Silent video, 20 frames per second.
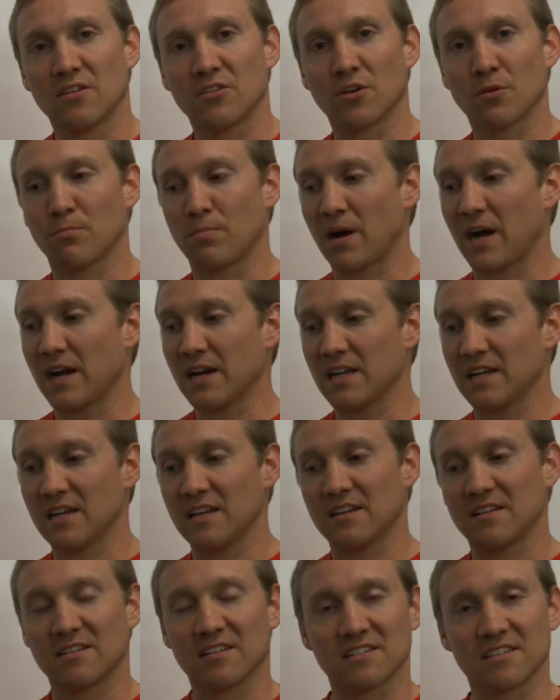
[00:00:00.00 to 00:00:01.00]
their
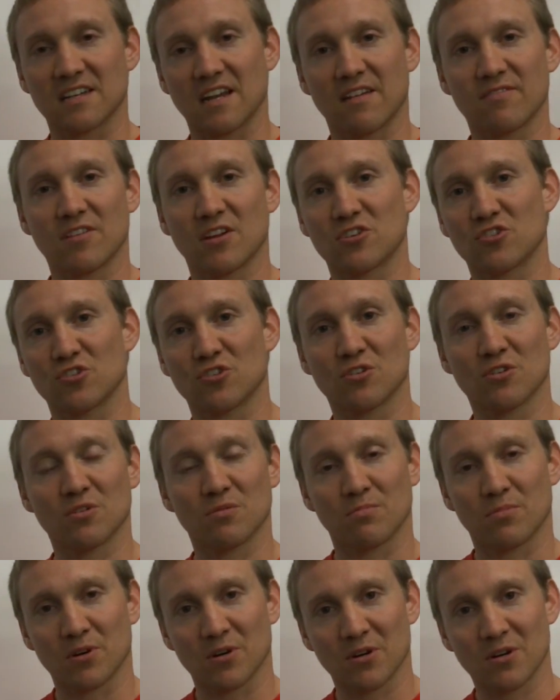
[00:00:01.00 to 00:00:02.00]
body doesn't have that sugar
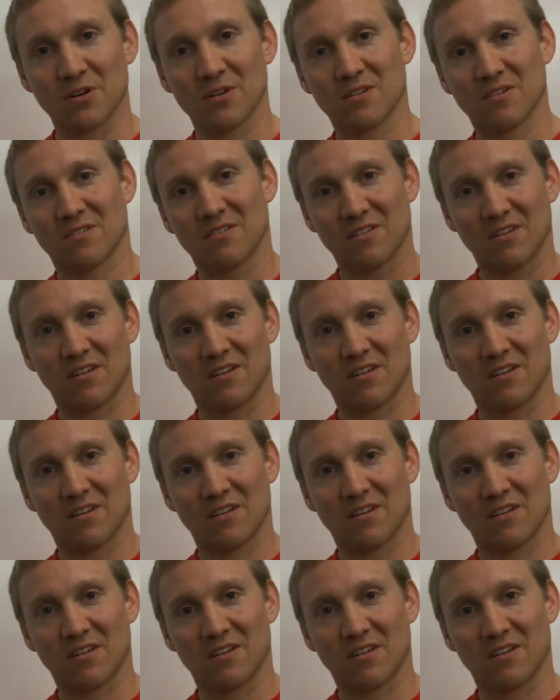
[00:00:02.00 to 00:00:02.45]
to burn.